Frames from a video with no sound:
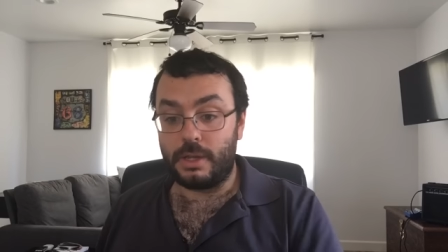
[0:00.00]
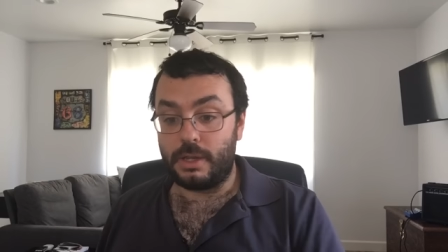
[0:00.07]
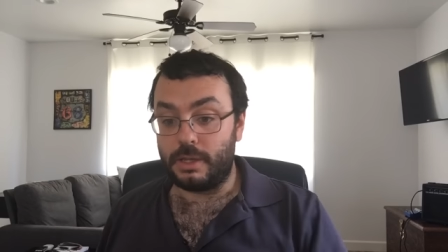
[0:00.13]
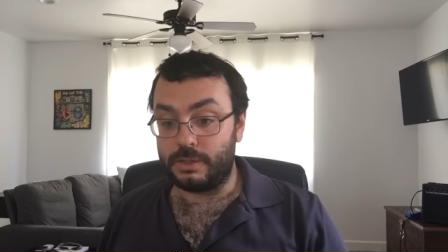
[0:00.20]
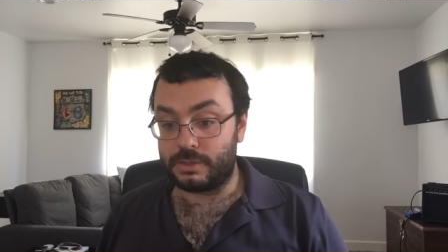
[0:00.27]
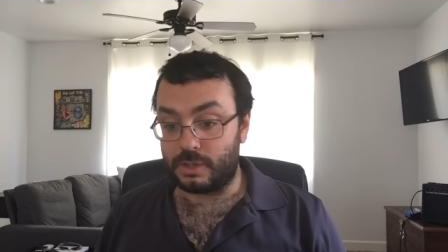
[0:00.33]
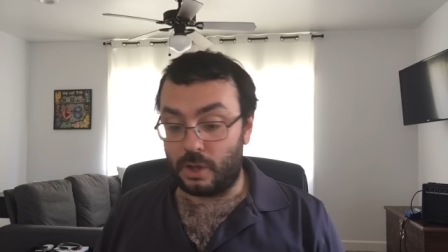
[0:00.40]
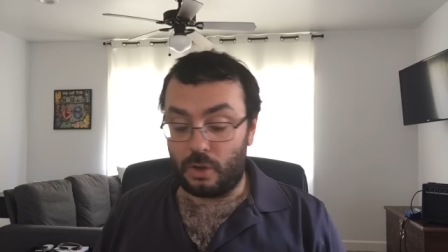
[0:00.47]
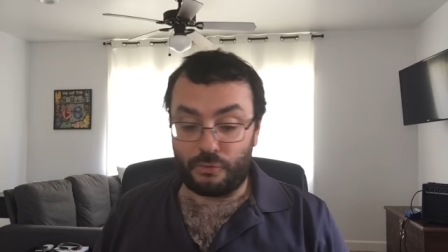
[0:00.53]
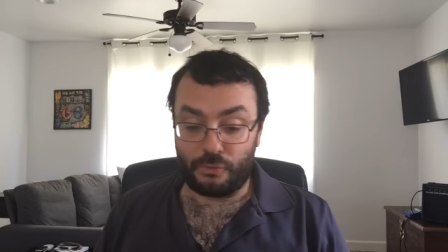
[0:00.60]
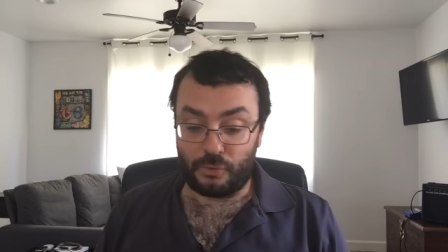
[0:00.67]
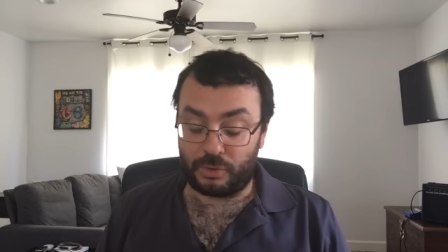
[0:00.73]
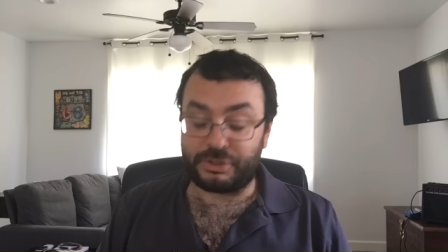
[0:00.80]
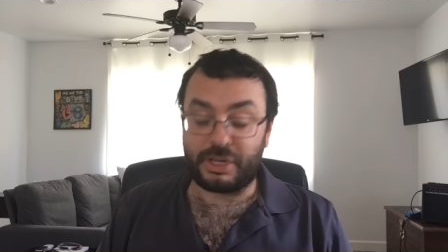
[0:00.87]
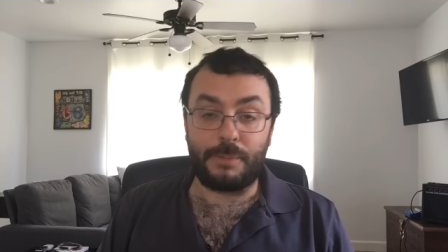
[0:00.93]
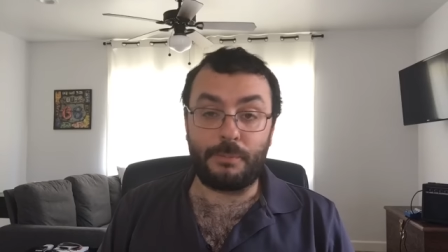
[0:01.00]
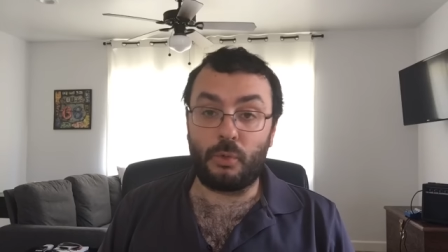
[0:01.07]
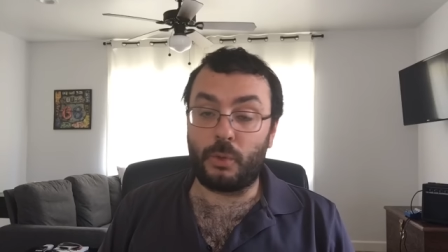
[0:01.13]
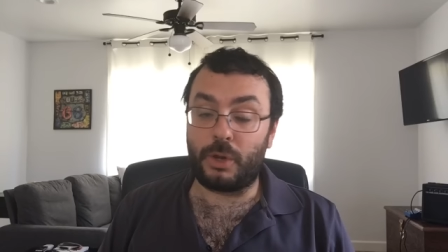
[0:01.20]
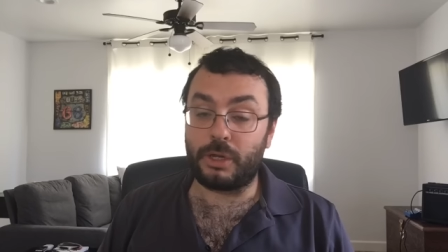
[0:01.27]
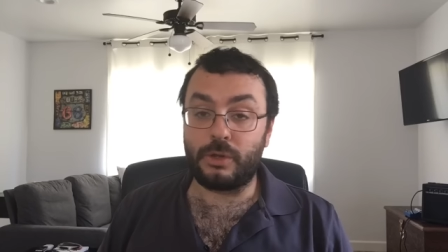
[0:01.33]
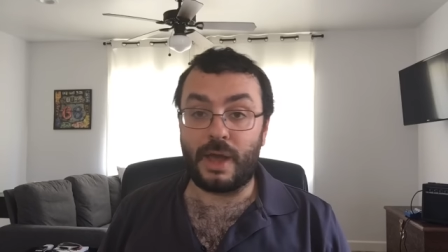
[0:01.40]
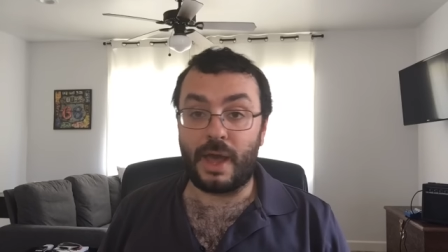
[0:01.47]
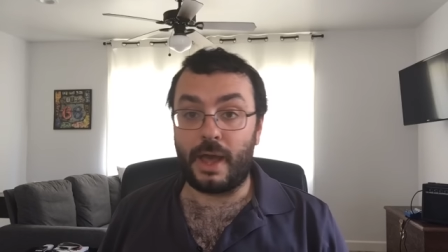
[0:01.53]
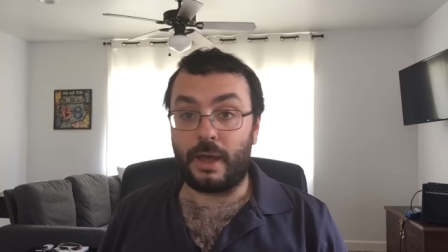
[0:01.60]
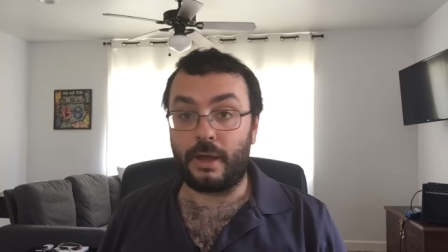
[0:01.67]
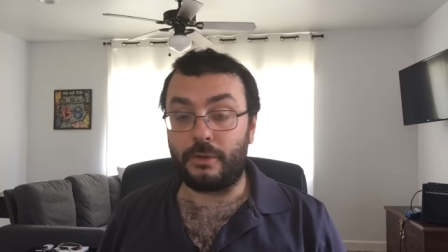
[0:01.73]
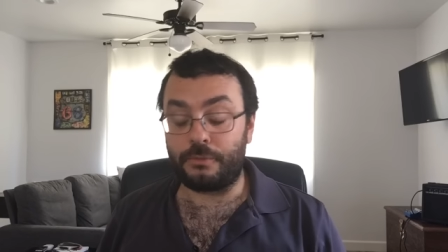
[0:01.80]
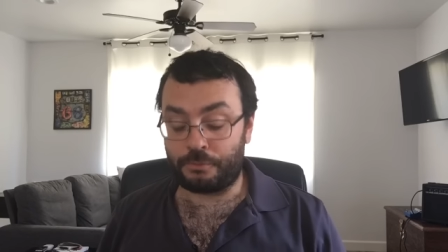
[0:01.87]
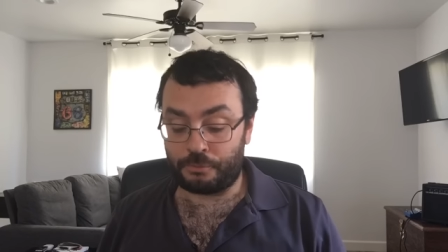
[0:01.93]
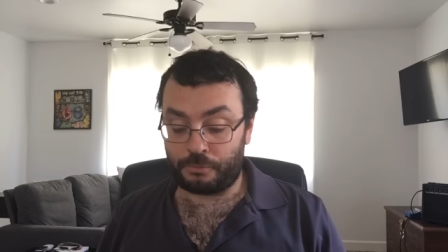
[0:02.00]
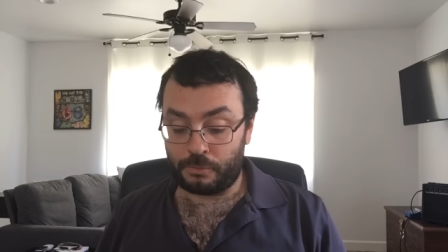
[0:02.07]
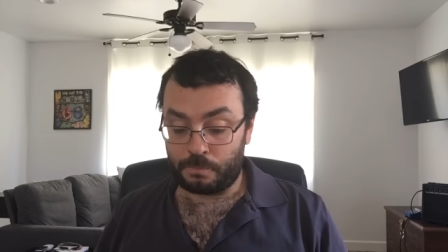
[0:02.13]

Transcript: so for example when you have